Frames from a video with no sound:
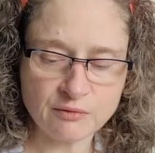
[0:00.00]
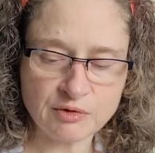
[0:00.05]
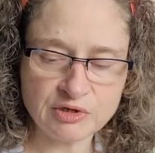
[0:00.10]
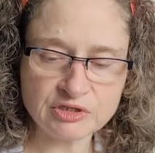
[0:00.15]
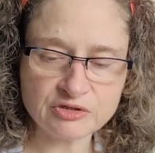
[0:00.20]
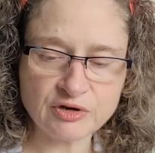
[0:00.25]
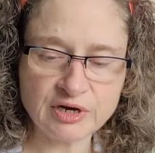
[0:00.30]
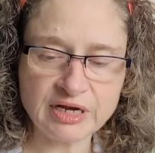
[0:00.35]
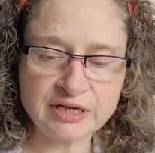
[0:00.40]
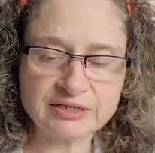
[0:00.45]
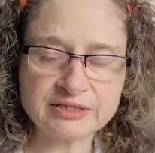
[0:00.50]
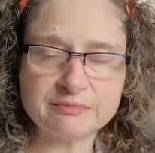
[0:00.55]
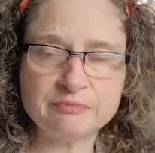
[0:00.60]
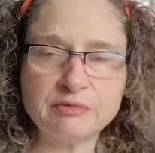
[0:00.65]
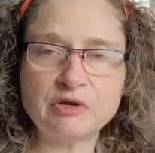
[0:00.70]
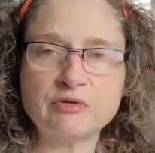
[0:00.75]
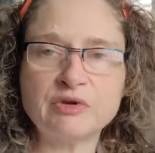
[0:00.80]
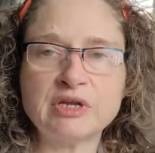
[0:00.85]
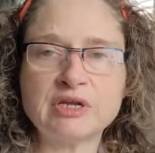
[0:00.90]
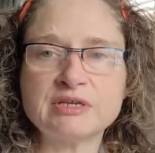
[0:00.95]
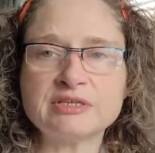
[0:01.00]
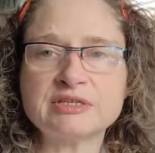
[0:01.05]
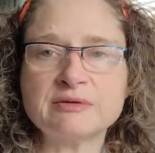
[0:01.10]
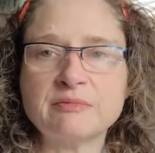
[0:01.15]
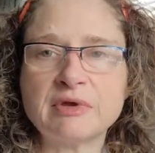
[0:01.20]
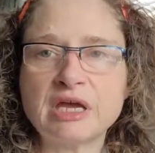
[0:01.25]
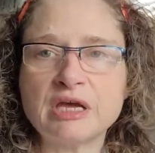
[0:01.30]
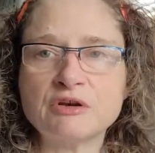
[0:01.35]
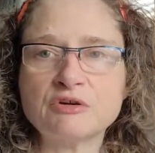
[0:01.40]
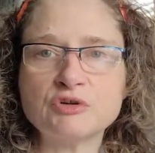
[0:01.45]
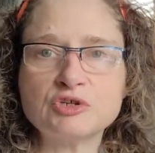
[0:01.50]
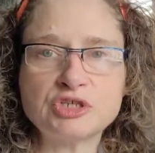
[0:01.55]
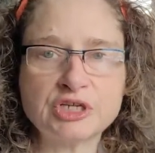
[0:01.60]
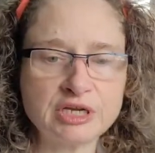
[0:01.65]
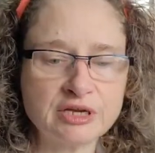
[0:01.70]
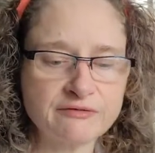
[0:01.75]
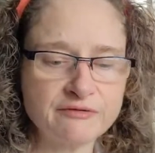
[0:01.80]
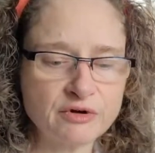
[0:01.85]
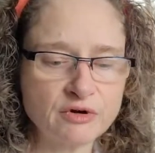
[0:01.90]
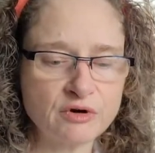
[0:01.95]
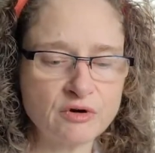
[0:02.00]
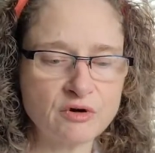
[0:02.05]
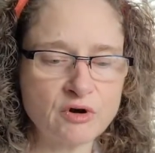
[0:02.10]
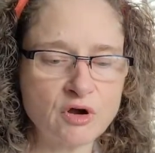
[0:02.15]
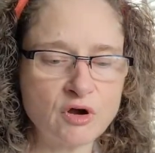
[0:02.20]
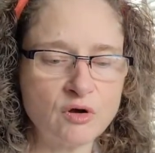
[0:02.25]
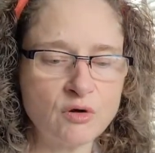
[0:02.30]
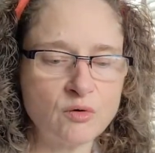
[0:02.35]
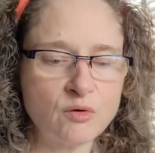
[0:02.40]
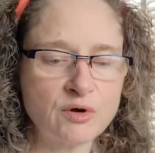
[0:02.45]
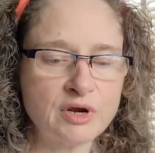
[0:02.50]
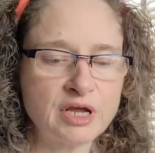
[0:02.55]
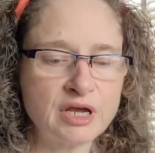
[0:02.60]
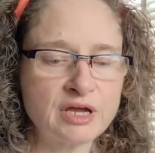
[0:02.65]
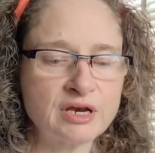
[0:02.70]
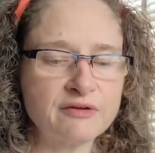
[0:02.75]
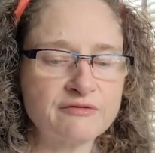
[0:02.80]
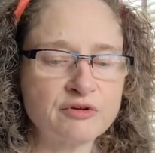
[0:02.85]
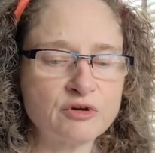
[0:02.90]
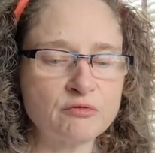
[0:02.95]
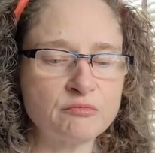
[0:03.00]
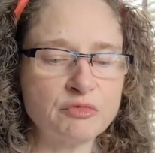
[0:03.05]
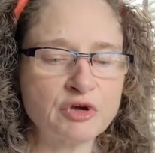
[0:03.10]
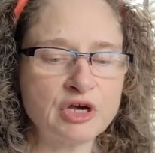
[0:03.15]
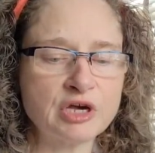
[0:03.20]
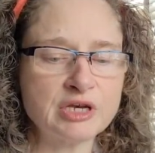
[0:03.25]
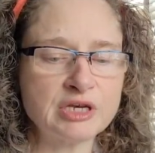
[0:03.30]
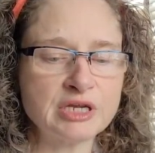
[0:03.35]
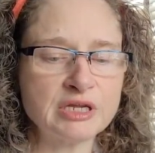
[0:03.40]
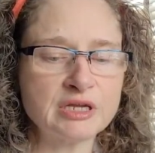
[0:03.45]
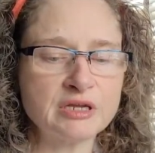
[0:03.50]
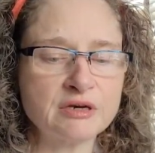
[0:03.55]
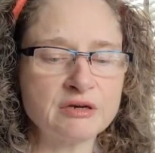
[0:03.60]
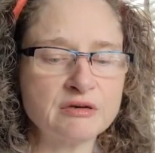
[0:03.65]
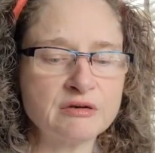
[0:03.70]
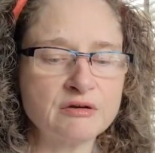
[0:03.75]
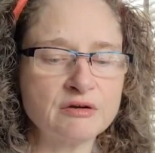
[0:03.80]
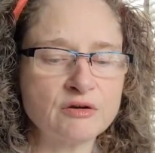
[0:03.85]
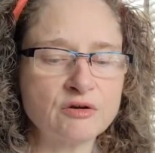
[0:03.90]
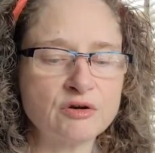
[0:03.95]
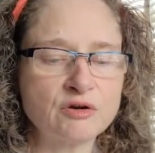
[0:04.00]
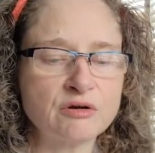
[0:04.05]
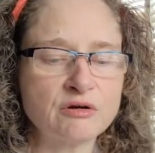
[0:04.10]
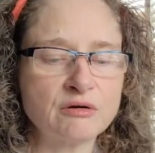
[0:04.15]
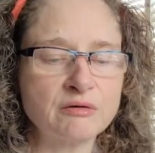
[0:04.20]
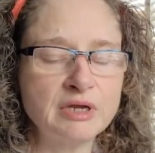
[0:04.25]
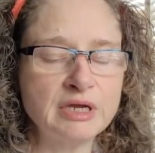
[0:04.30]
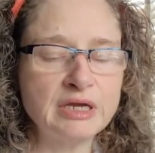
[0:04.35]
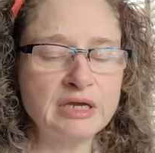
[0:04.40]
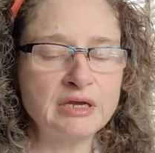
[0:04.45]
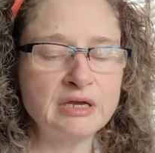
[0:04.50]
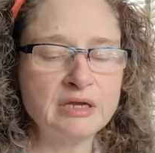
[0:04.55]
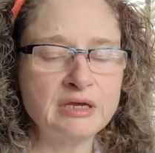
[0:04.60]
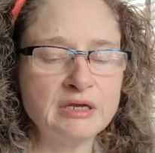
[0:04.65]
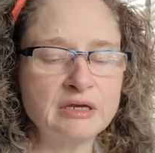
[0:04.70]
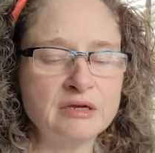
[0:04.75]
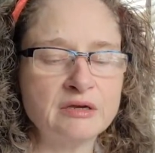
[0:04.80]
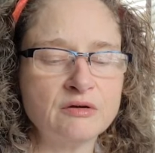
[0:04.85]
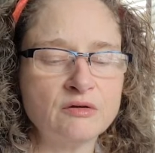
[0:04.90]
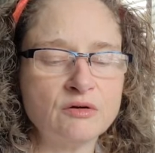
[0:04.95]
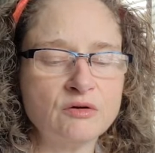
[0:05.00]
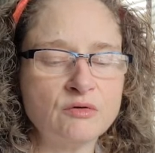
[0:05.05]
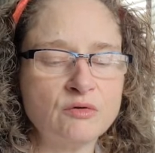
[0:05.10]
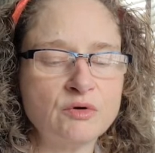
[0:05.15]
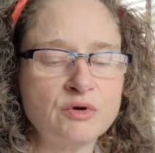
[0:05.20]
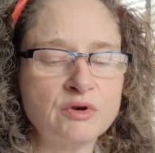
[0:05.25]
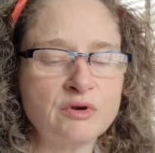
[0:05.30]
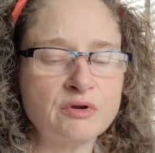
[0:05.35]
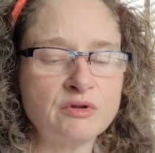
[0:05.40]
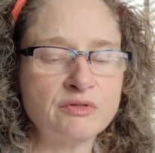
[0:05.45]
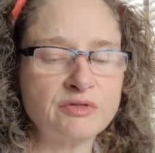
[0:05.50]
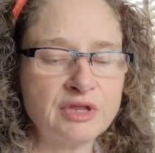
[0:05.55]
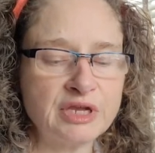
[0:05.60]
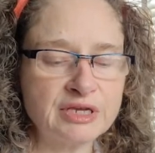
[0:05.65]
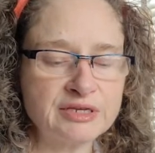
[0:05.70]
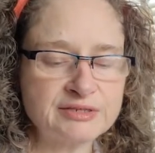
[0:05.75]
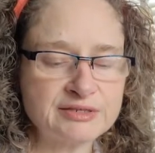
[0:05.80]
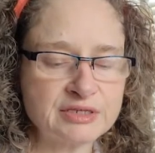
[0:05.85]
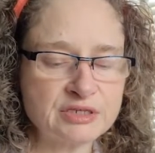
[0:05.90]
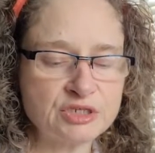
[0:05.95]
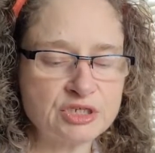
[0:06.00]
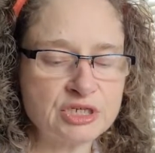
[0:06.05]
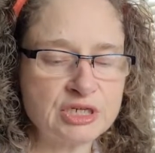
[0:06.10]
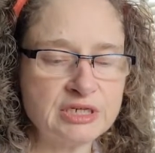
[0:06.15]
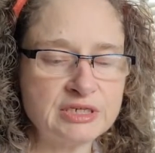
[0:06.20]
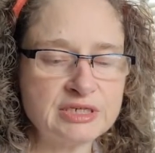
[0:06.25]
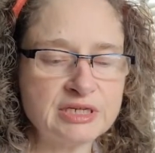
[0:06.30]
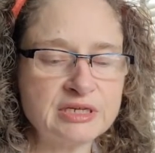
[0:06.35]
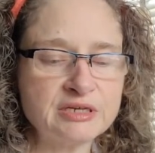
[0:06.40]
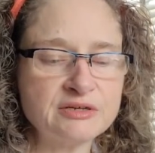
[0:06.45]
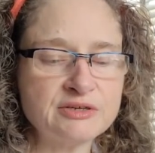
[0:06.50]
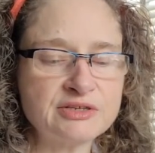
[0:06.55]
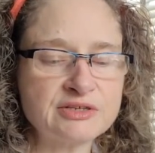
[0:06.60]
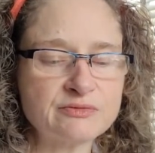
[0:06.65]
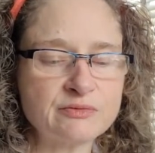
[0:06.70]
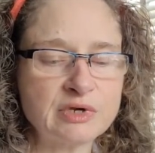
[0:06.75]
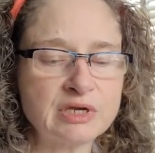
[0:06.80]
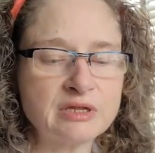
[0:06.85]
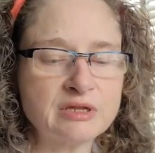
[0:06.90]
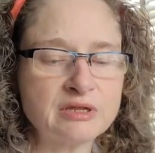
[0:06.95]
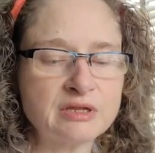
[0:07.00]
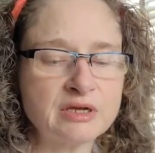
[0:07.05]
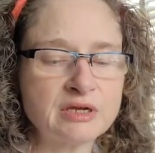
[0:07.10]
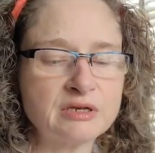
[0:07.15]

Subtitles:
with transmuting some energy of her own out of her body and her own things that she deals with.